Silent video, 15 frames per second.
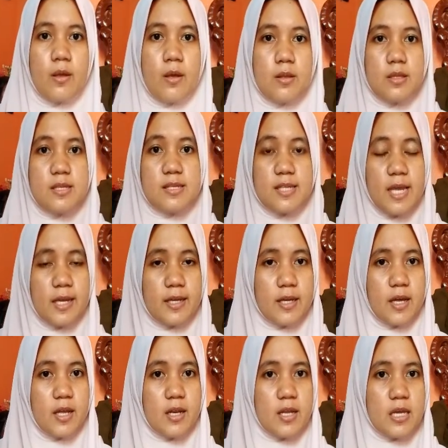The
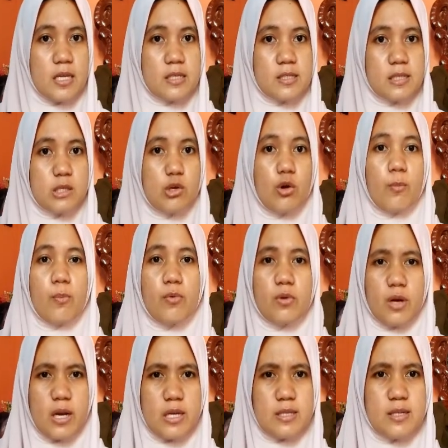second is group
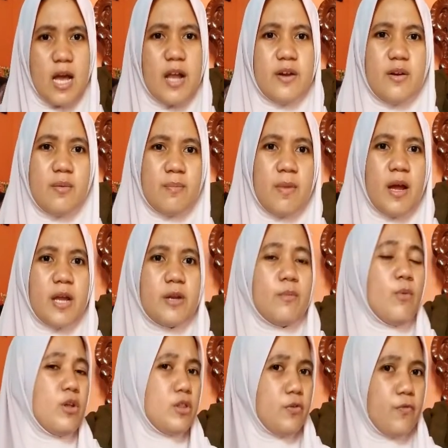grades undermine
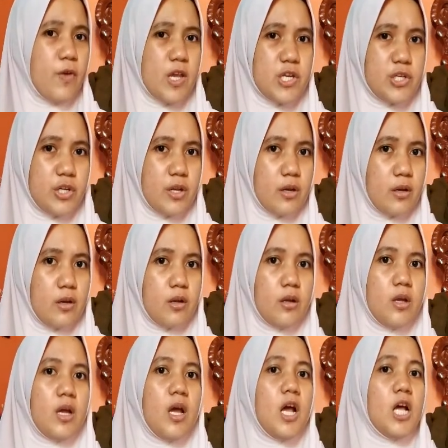motivation.
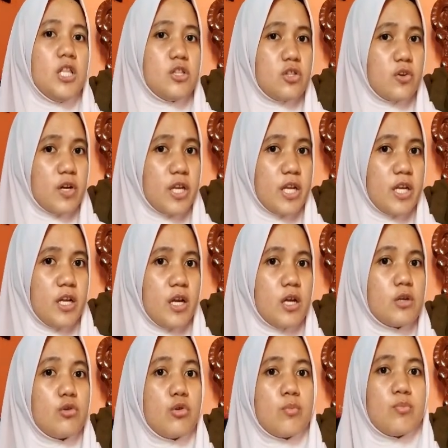3.
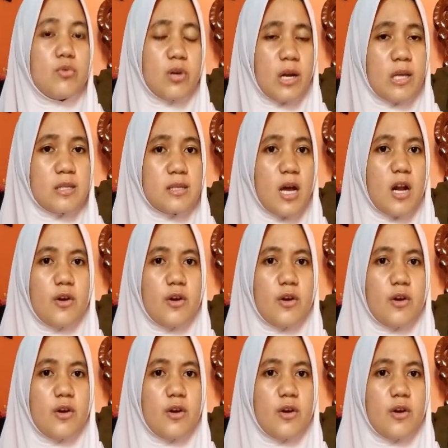Group grades are